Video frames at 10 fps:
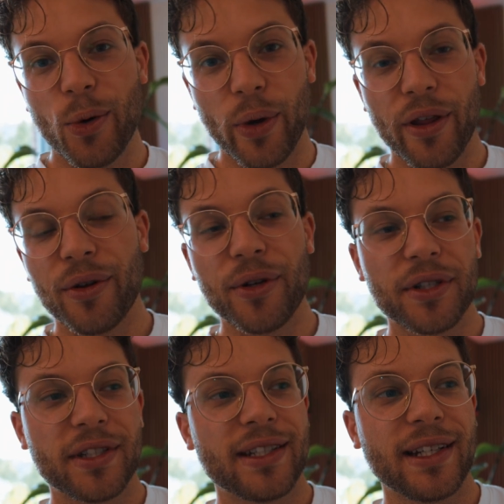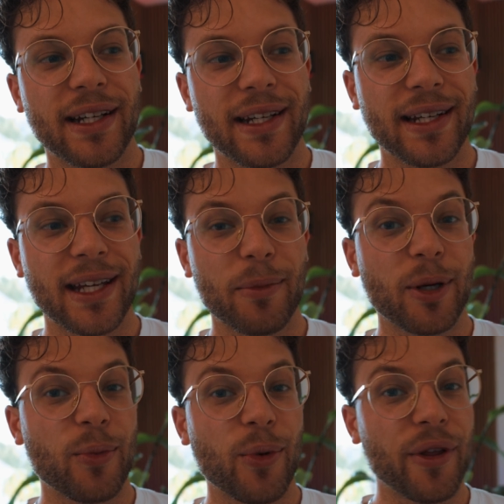whether or not I came
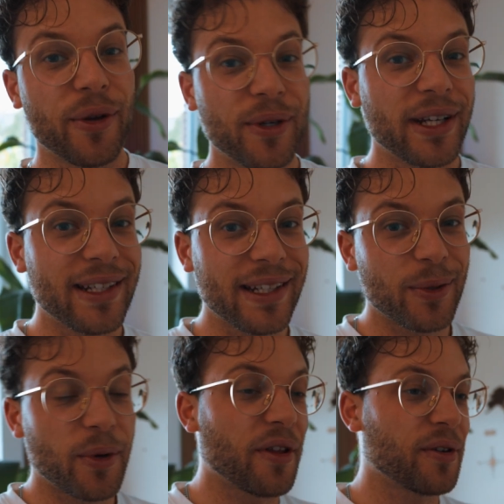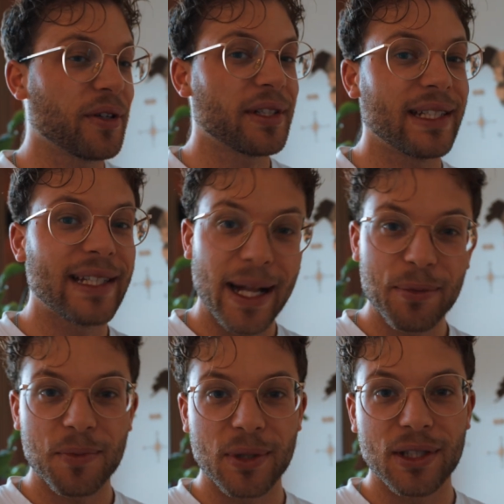up with a good idea, whether or not it
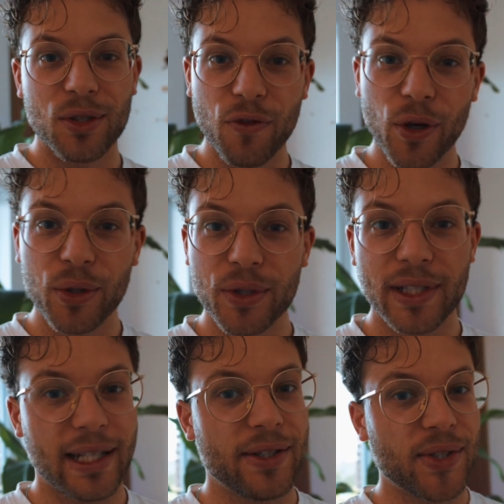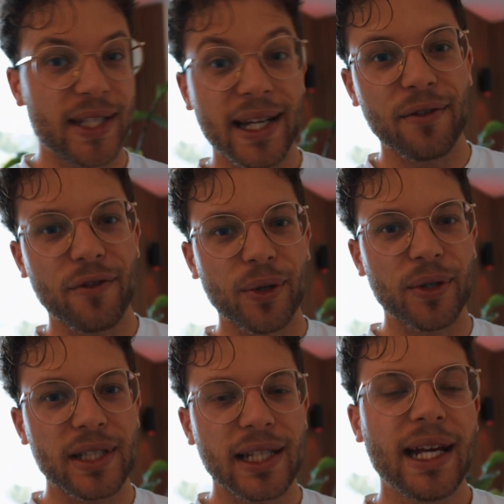helps me to focus and to stay in focus